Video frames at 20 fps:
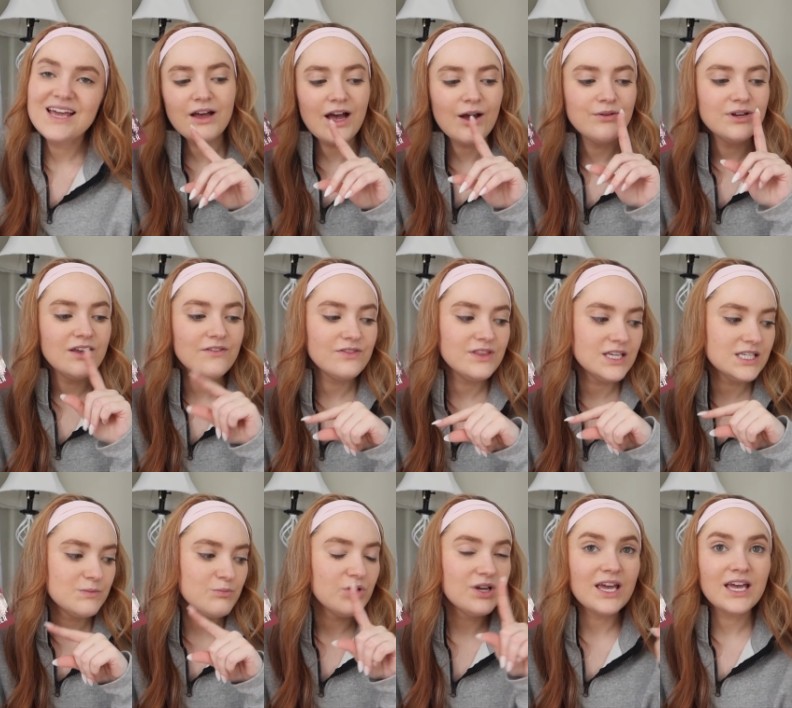I would give
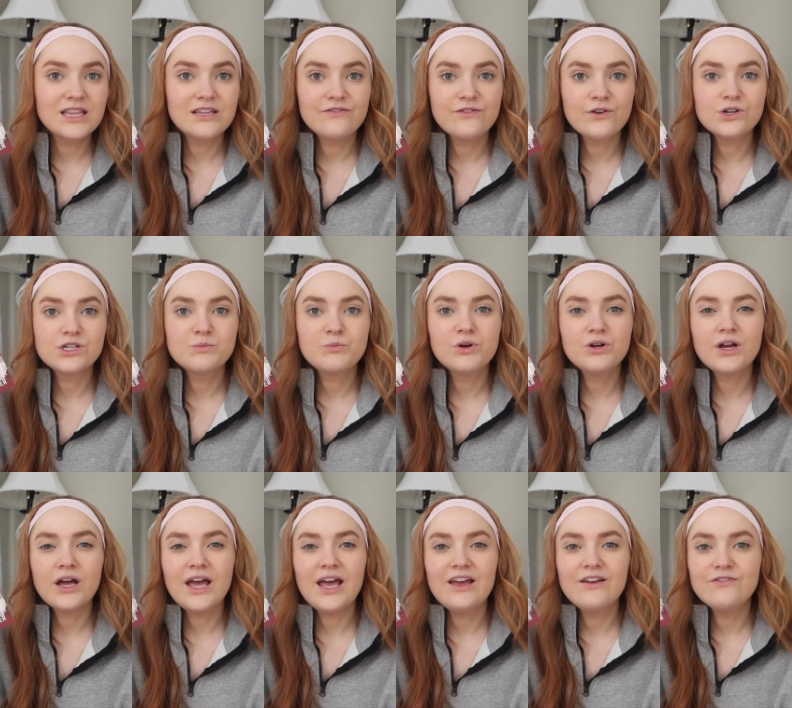this book and the first
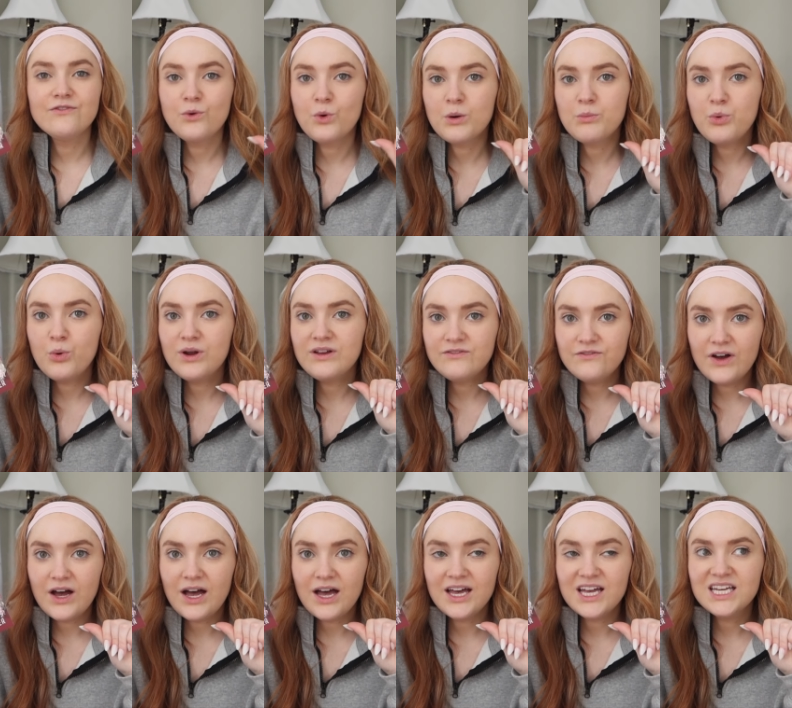book a
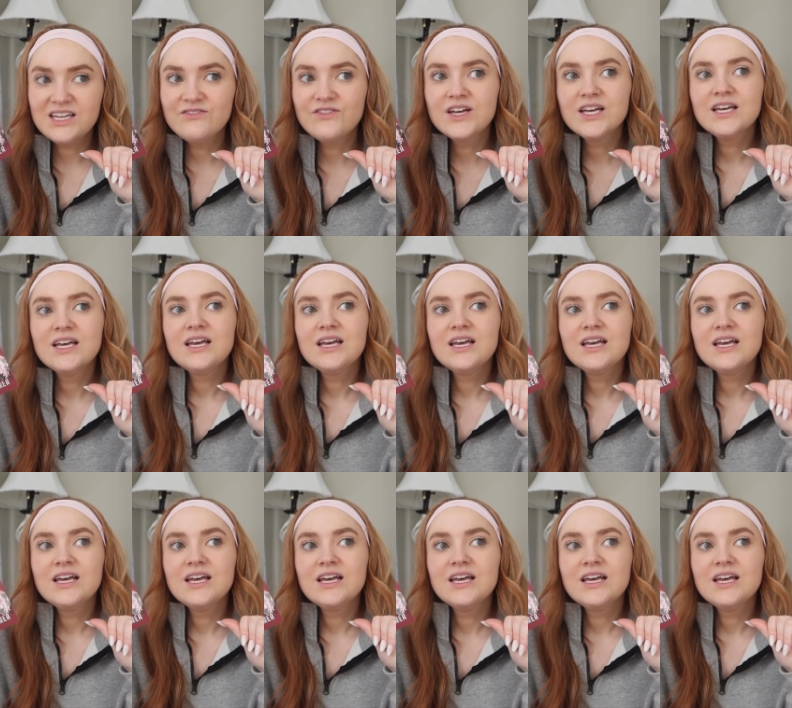4.5.